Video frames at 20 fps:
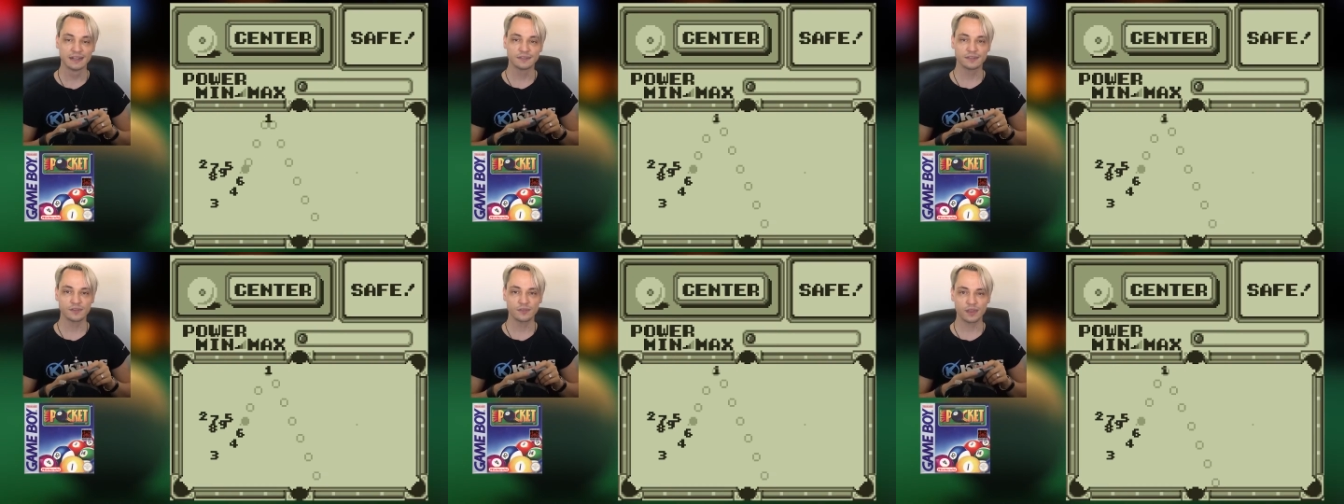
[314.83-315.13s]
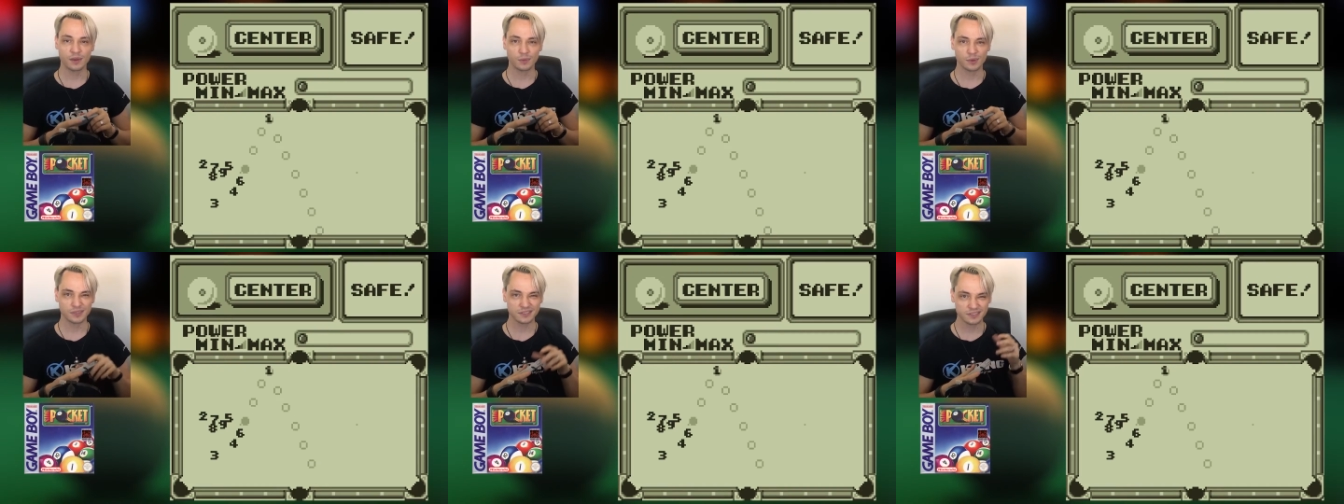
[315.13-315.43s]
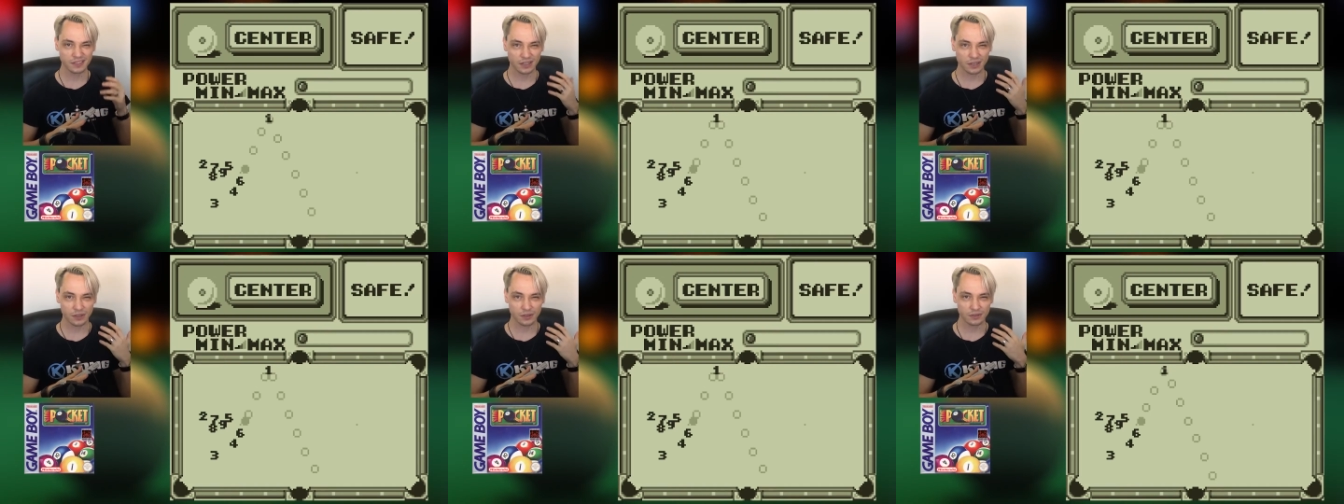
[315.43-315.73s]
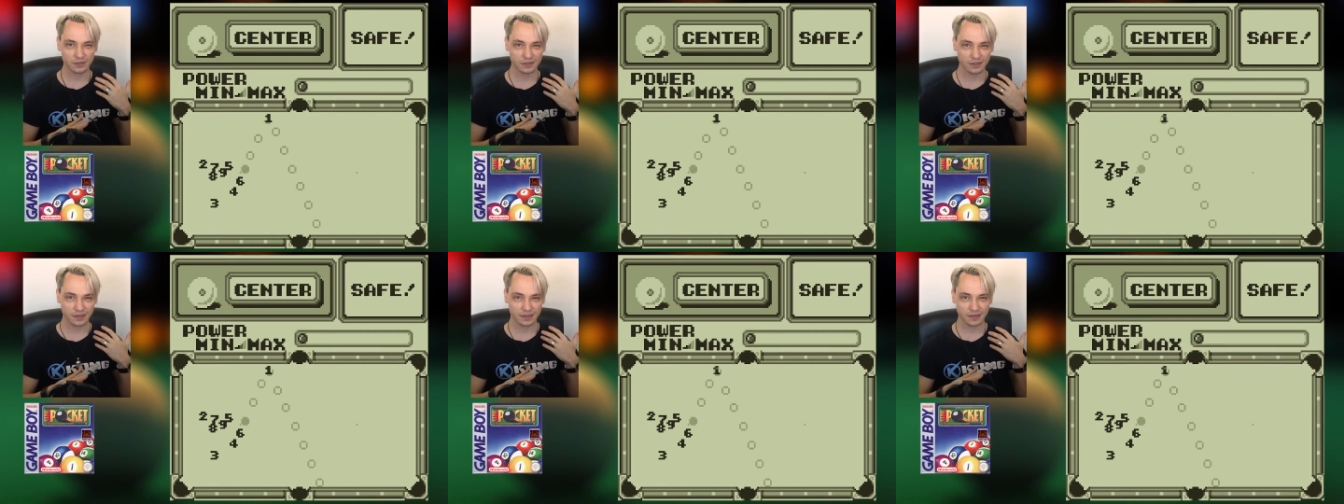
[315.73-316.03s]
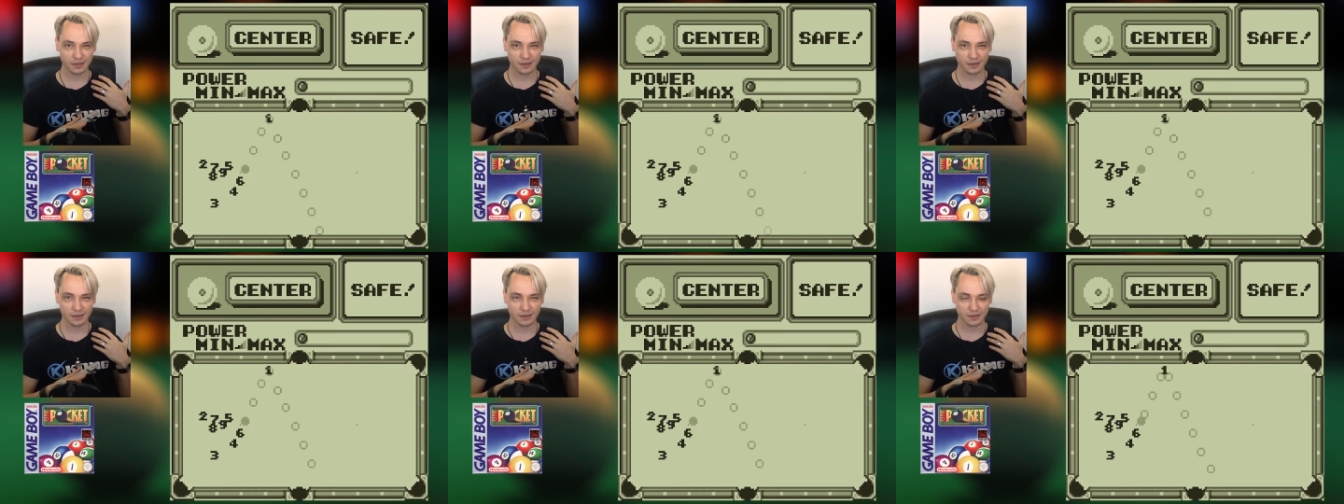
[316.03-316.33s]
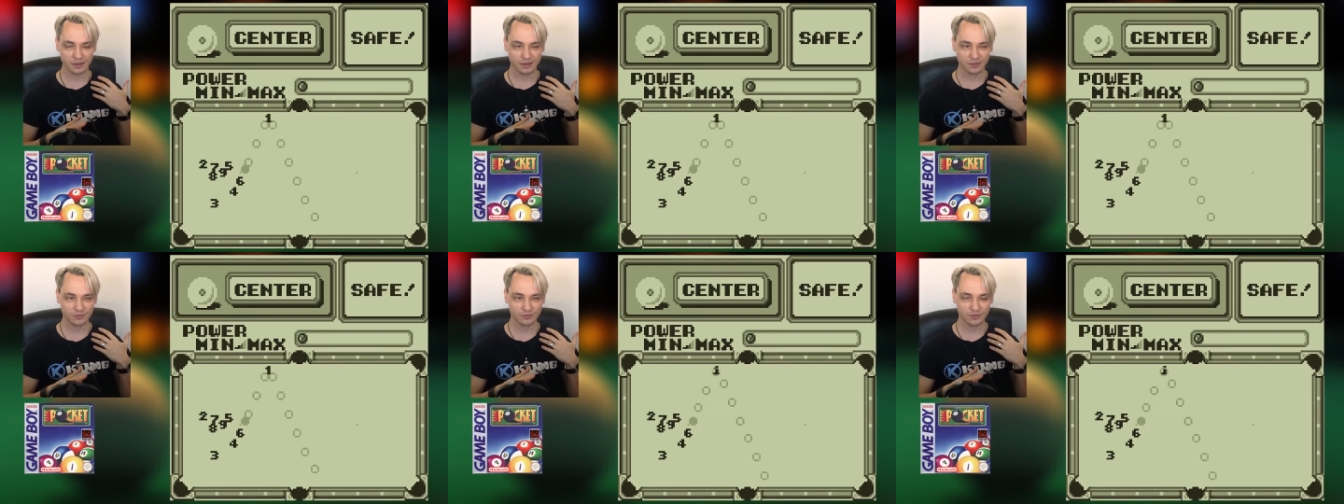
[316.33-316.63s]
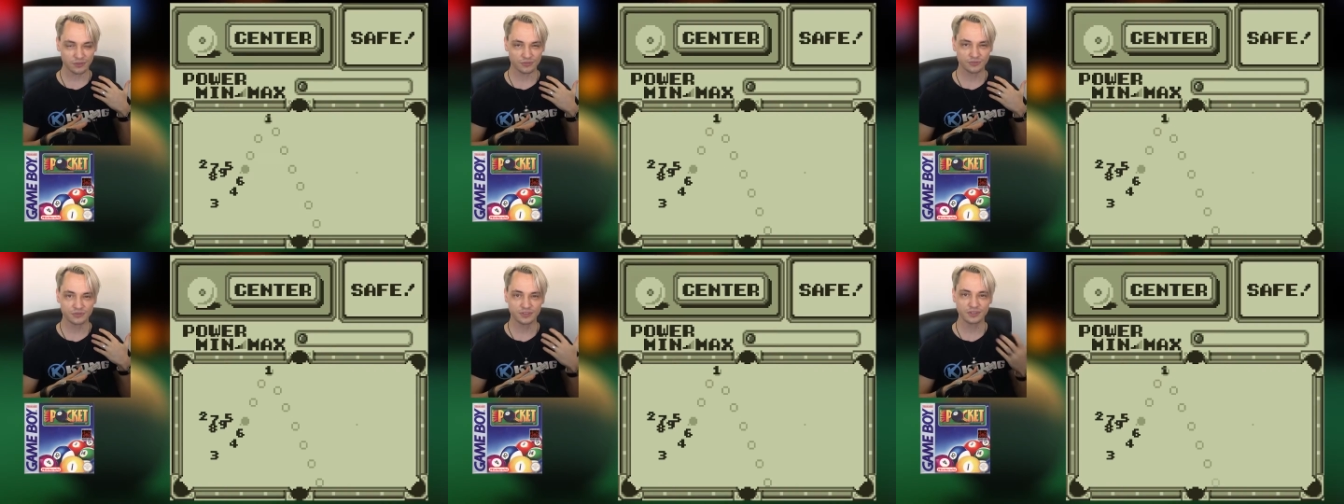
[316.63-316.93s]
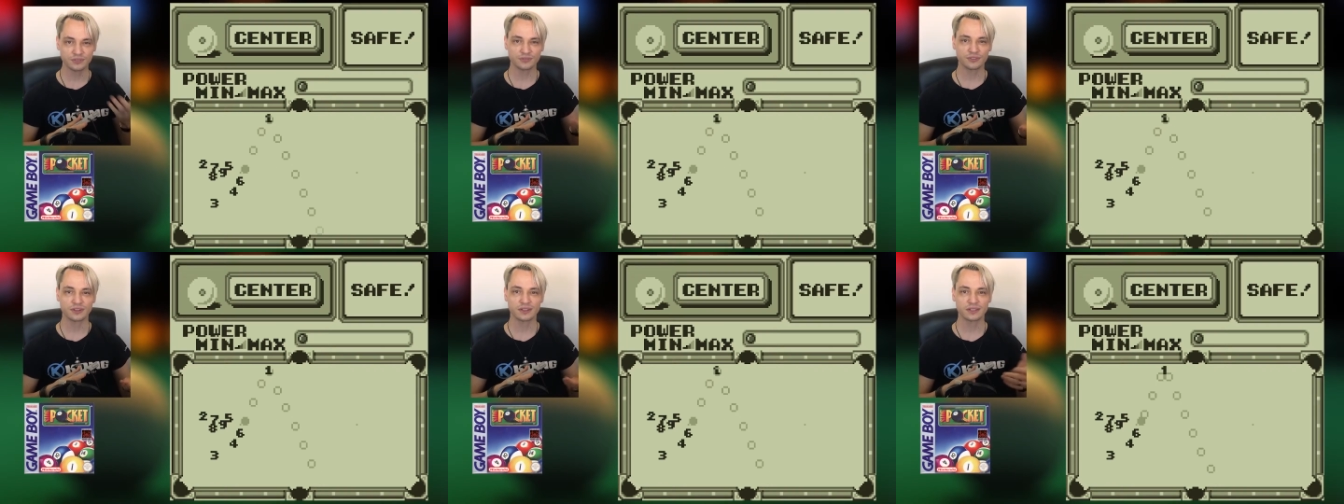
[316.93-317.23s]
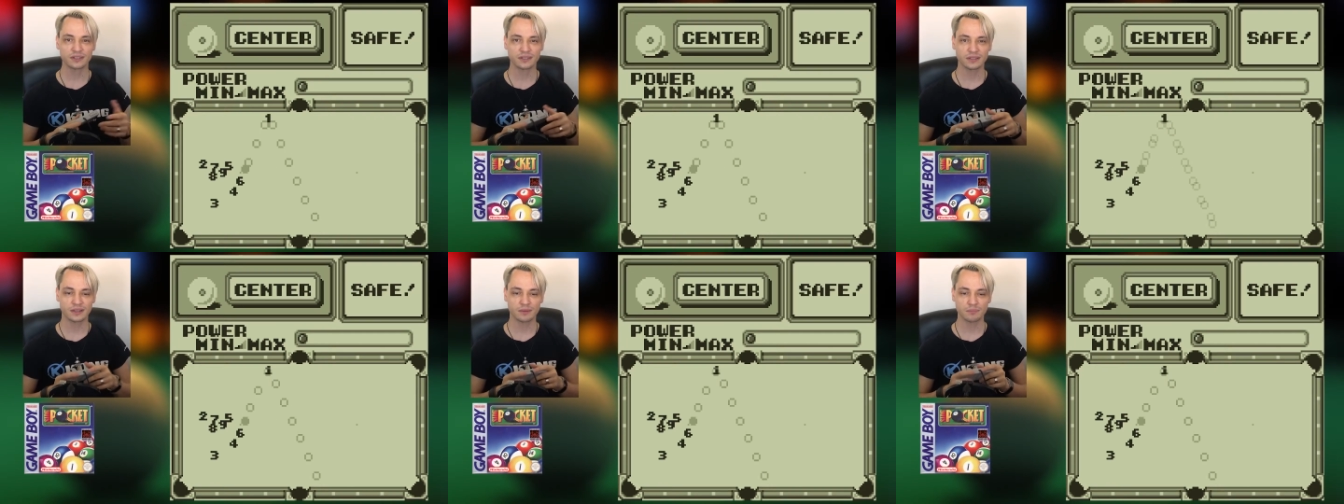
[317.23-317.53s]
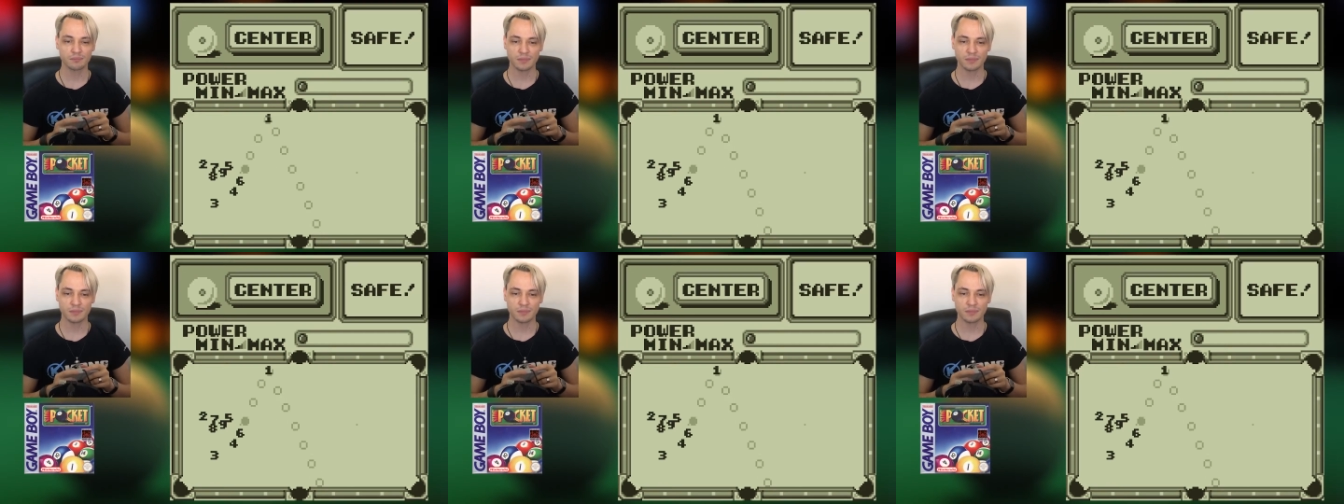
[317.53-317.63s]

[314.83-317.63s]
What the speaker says: So there wasn't a lot of different